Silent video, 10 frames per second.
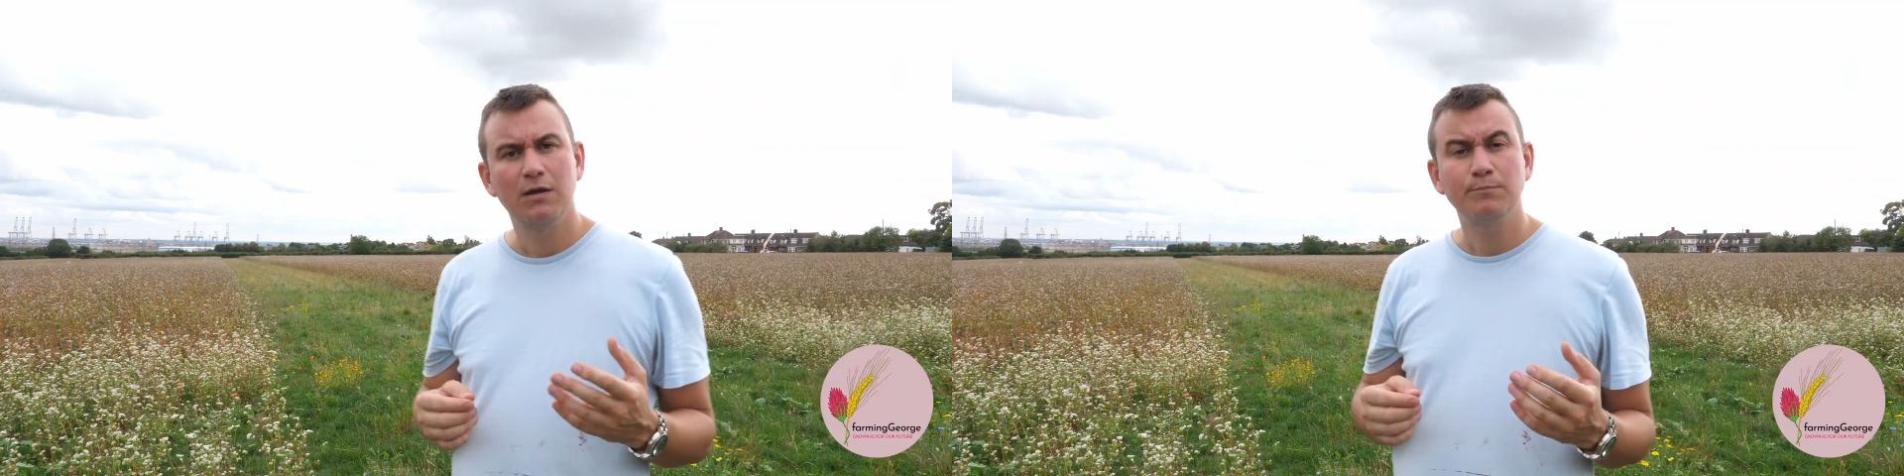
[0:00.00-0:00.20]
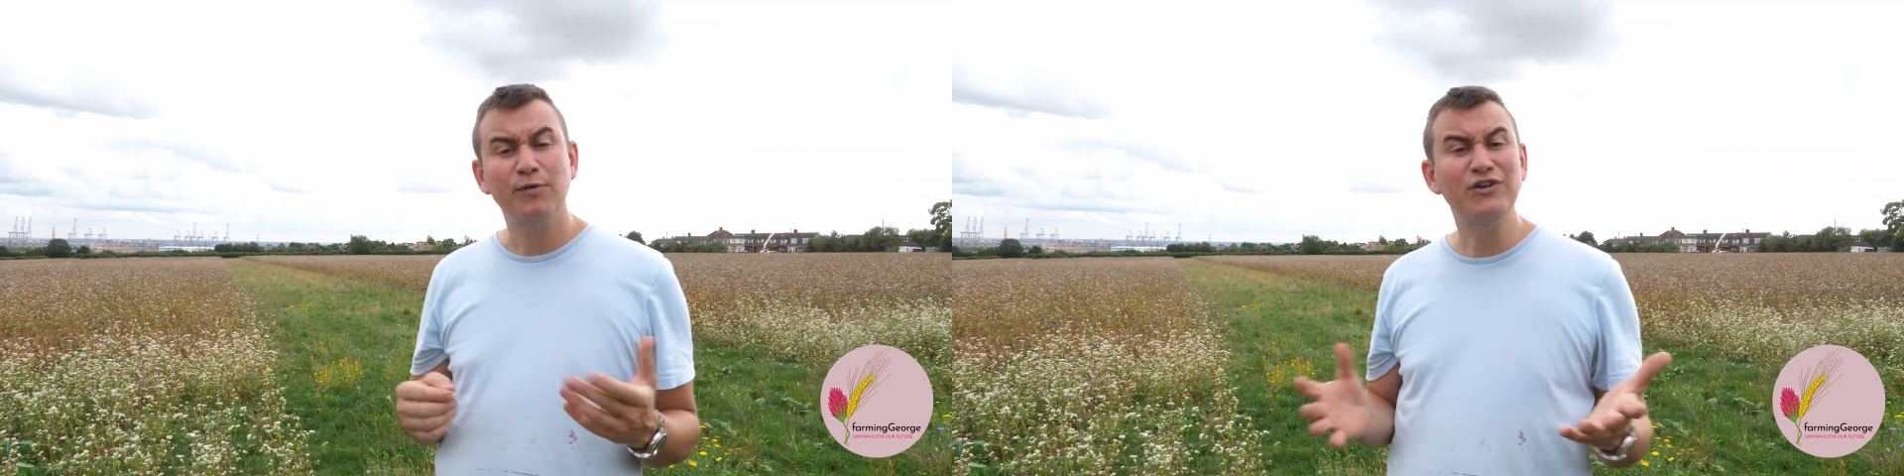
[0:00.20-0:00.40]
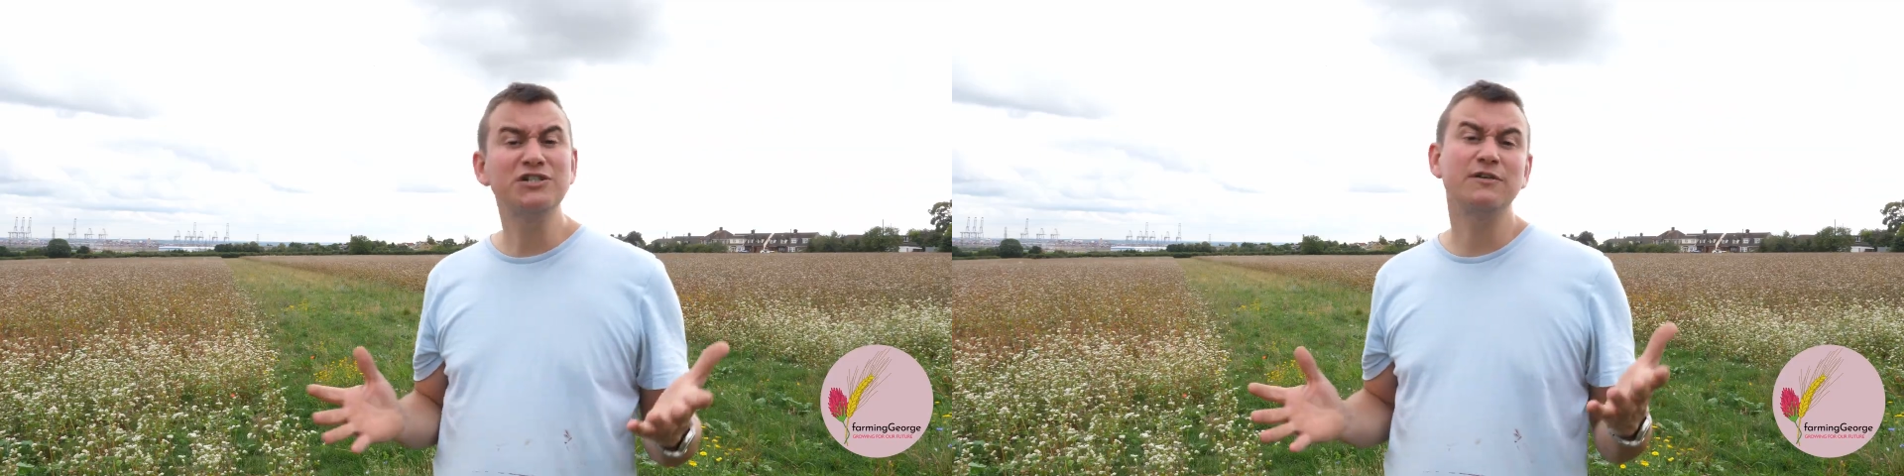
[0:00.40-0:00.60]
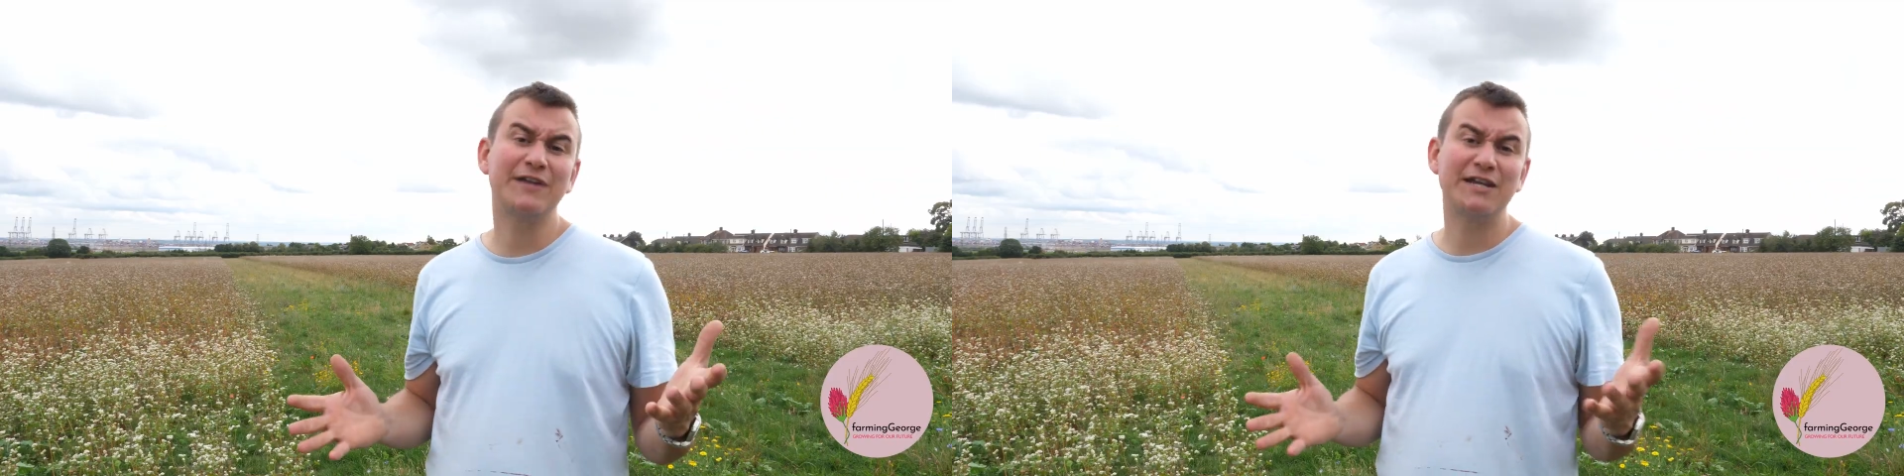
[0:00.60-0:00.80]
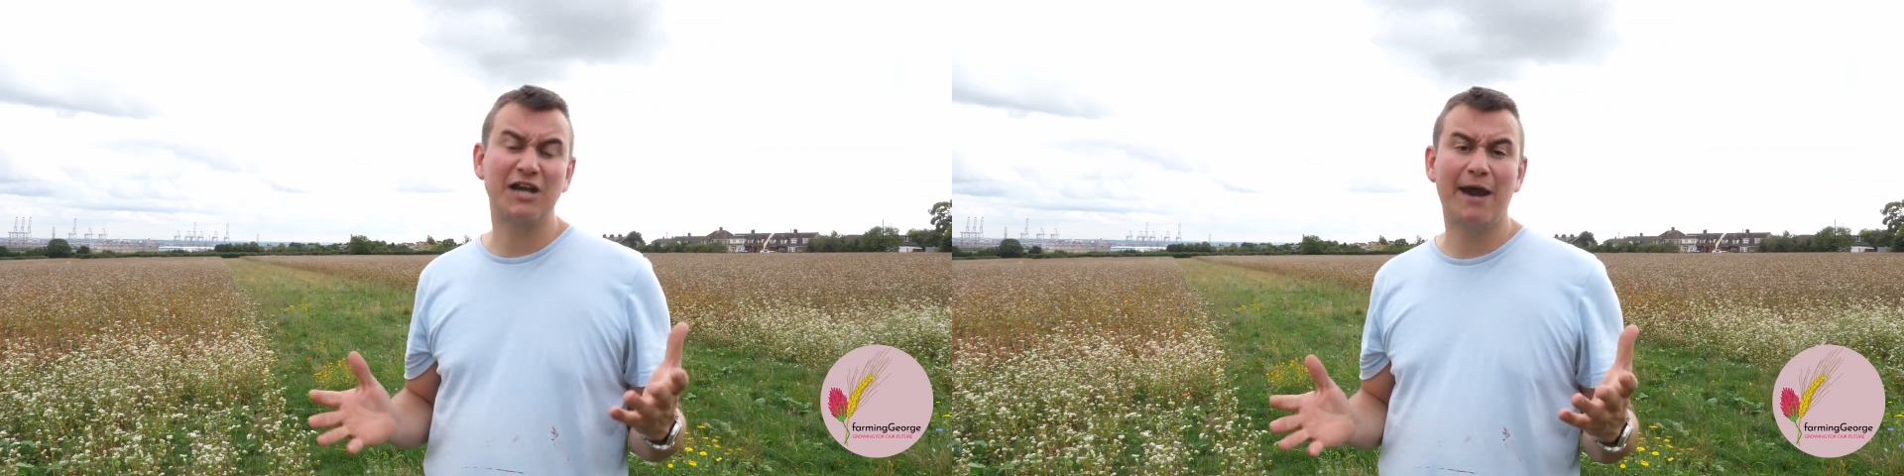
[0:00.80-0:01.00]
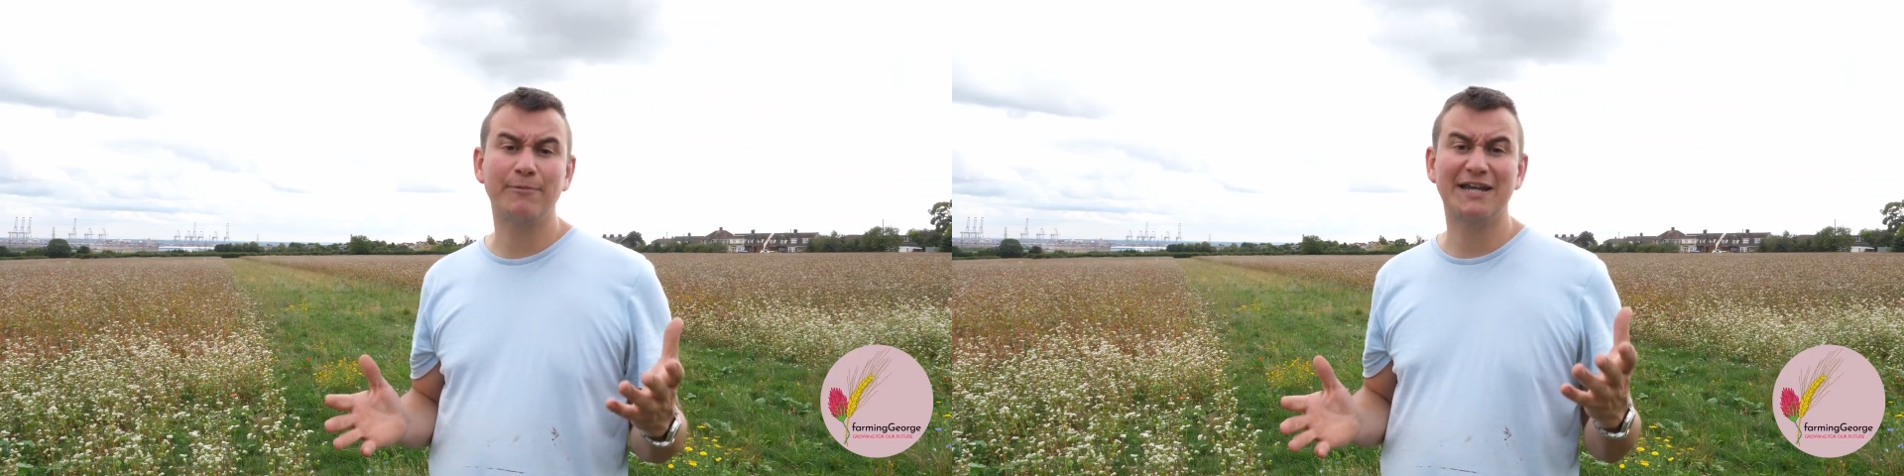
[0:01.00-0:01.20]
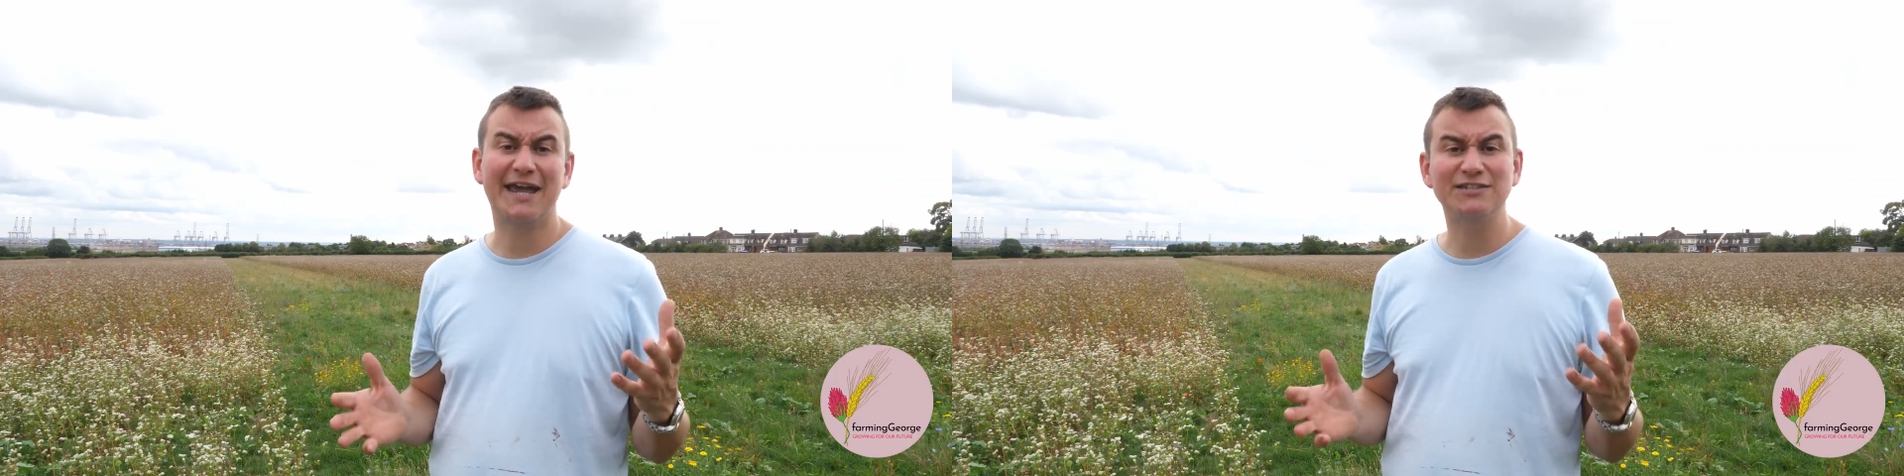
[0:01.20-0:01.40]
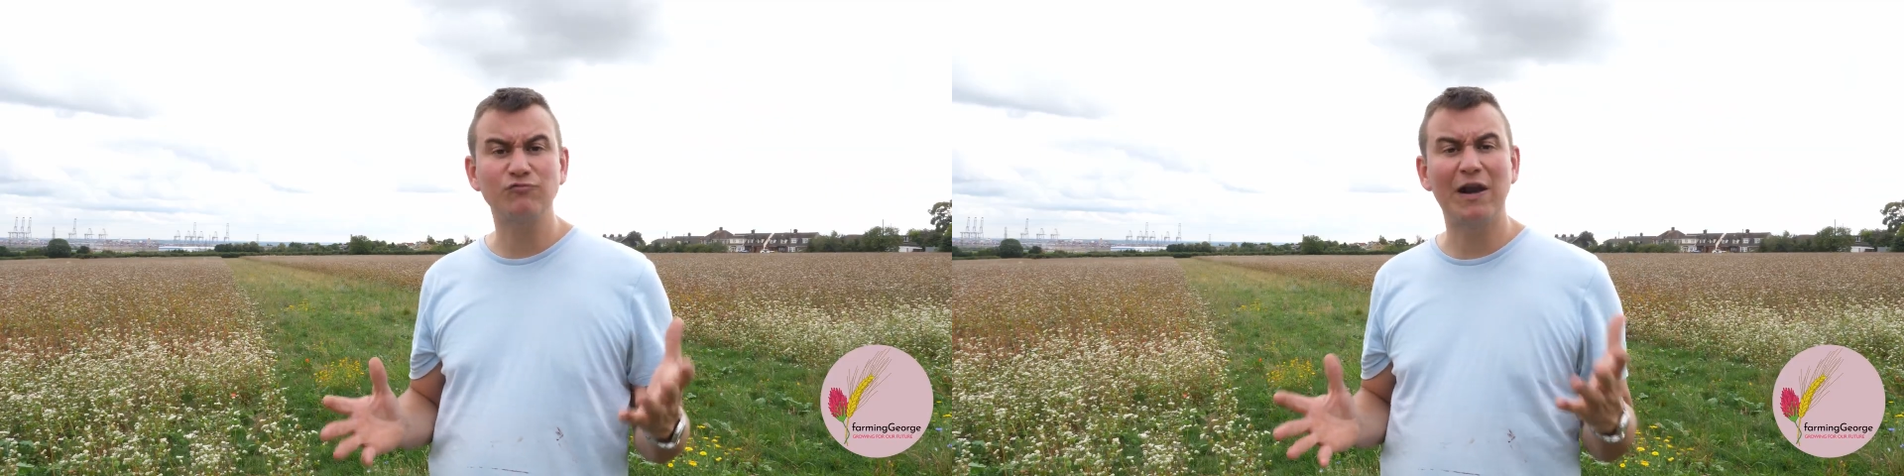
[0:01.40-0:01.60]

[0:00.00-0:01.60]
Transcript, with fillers: Provision of nature habitat is